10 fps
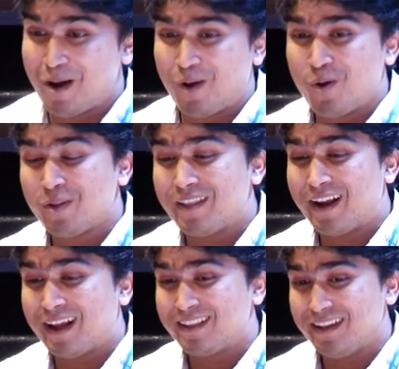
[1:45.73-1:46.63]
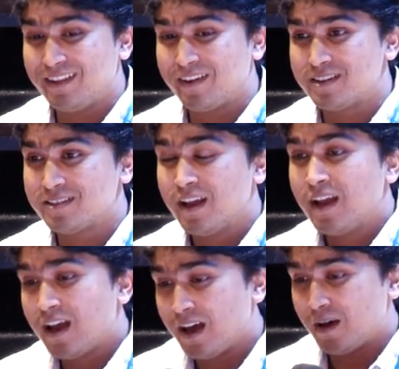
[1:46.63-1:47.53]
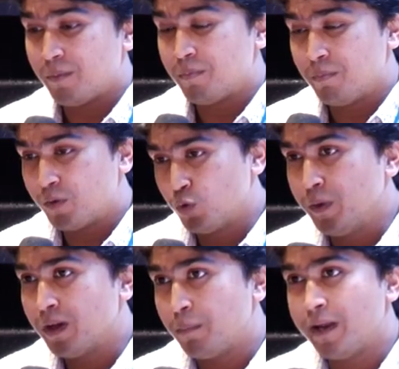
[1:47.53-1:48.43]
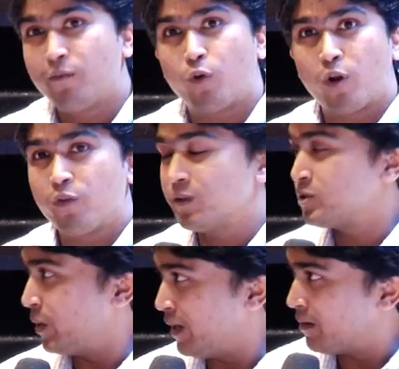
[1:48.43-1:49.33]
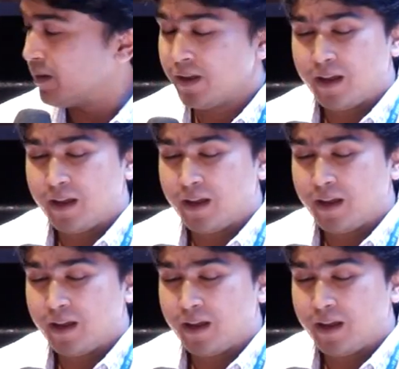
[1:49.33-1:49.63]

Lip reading: Along with that, I think there is too big a plate for all of us to eat.